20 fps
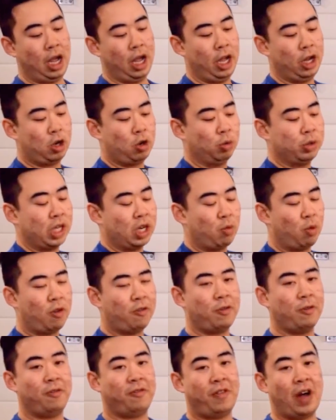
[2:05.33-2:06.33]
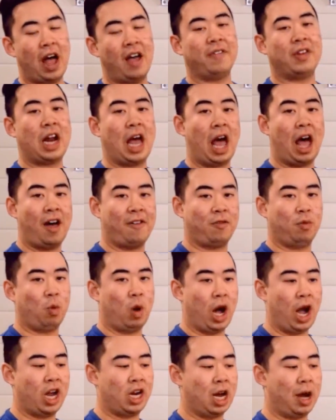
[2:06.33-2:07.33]
It goes anywhere from 5.5
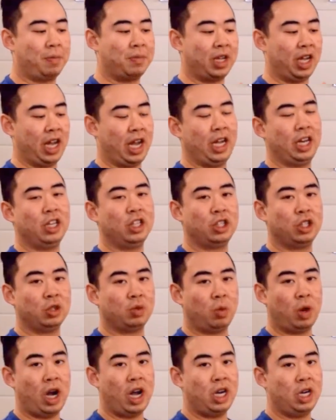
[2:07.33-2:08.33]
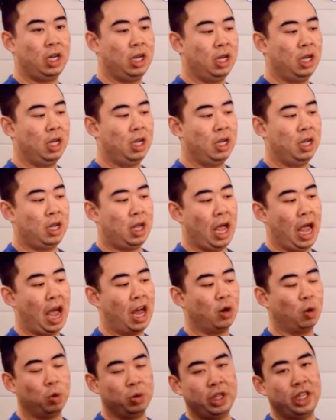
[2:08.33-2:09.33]
wide up to 8 inches wide,
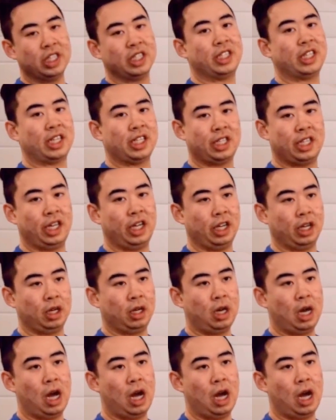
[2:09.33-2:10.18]
and only in 16.